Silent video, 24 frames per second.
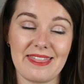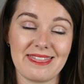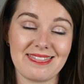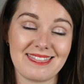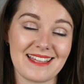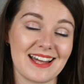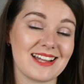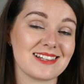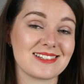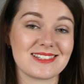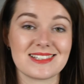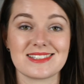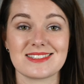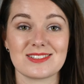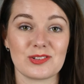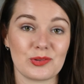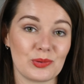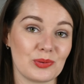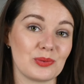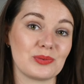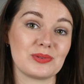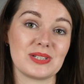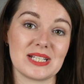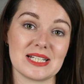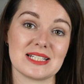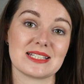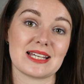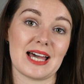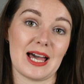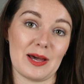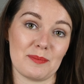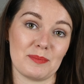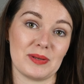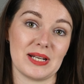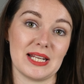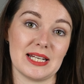That doesn't all need to
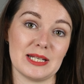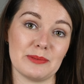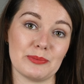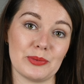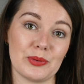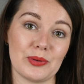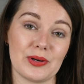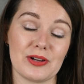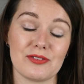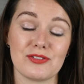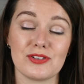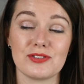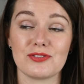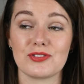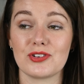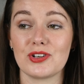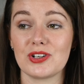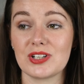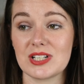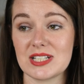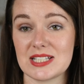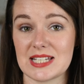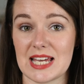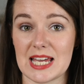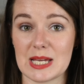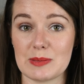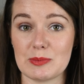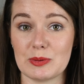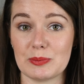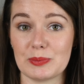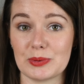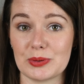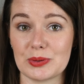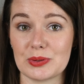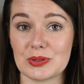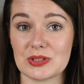happen anymore. If you've got a table
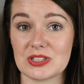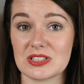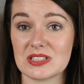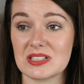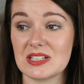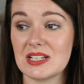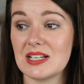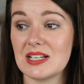board,